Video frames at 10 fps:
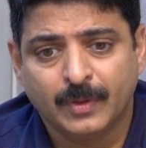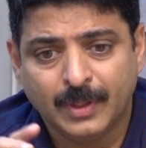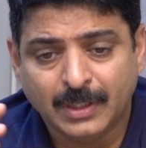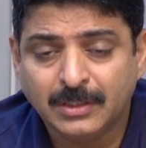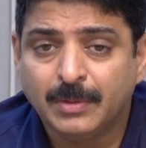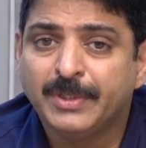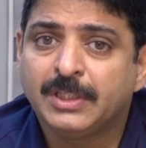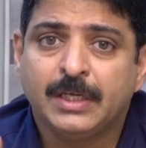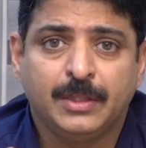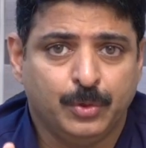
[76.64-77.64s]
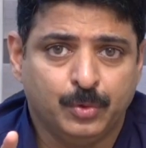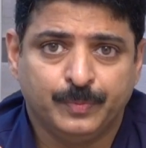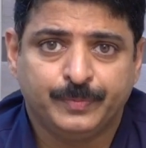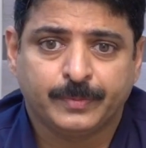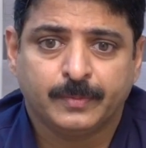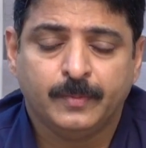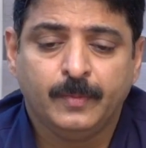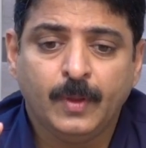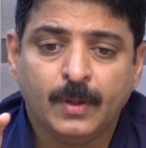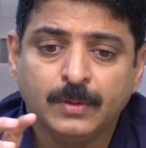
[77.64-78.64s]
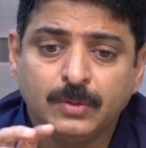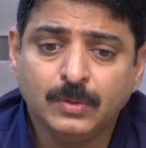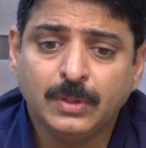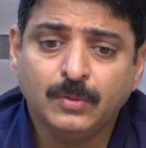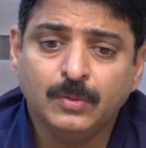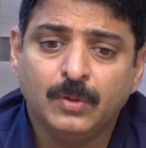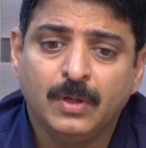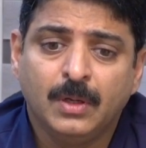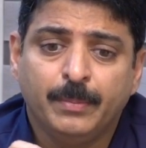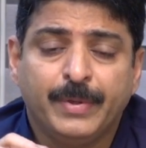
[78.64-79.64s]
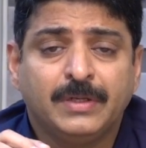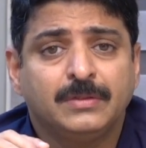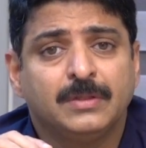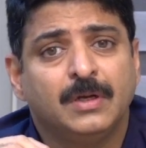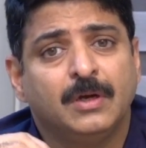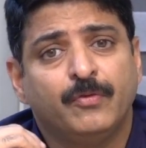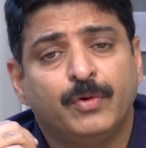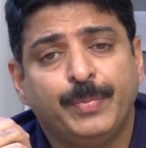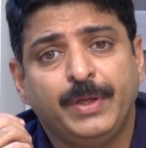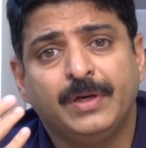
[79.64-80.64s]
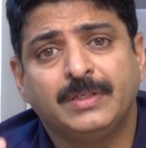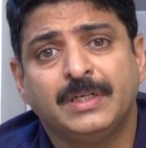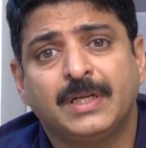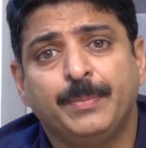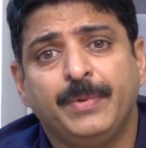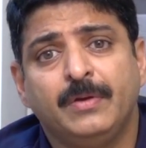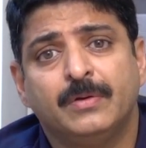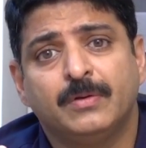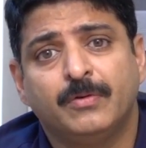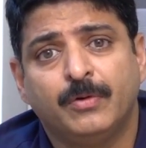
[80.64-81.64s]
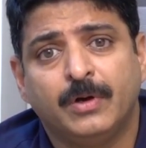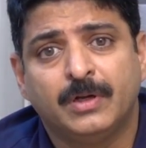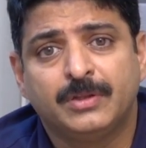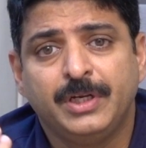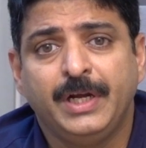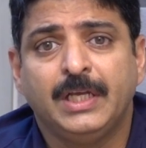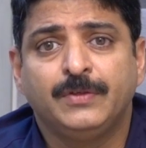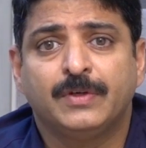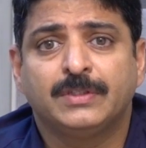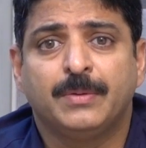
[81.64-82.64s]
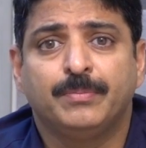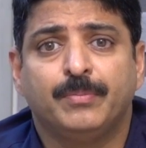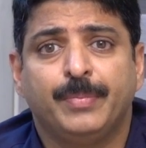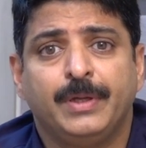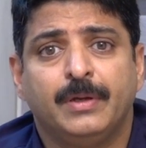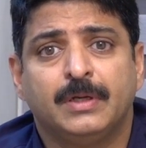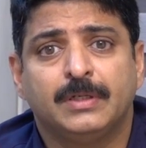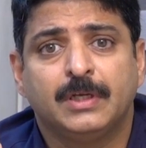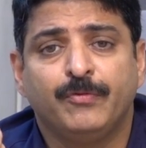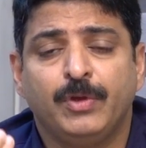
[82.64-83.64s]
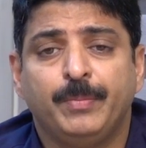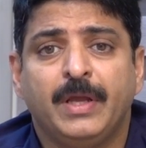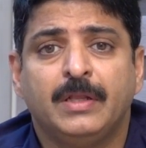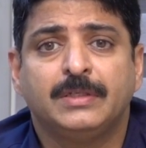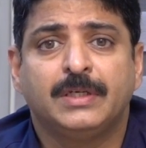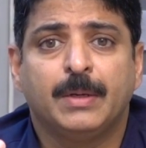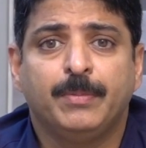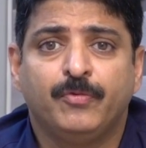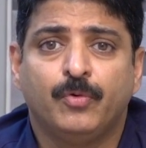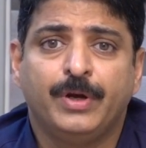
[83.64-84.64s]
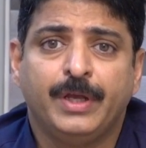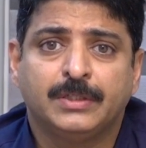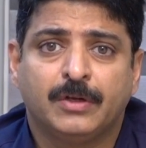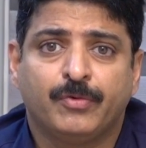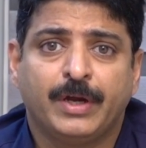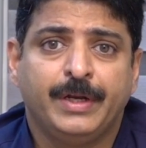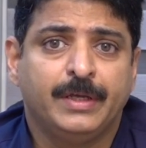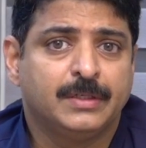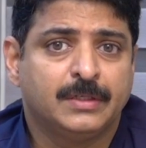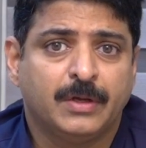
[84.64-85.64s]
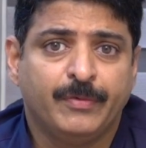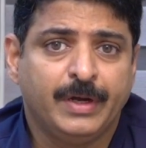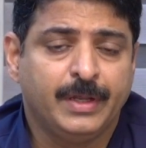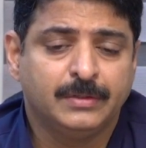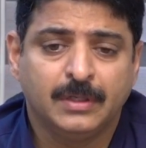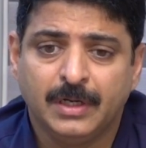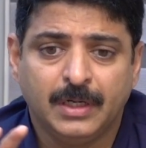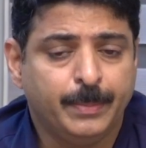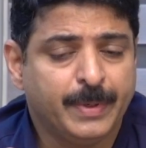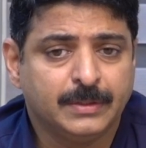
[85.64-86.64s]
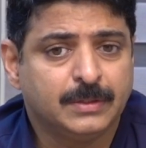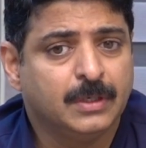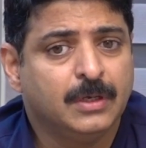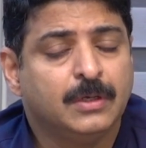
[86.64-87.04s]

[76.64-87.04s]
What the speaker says: That is the mistake they do. So now, because for periods it can be 3 days for some females, it can be 4 days or 5 days or 7 days, it depends.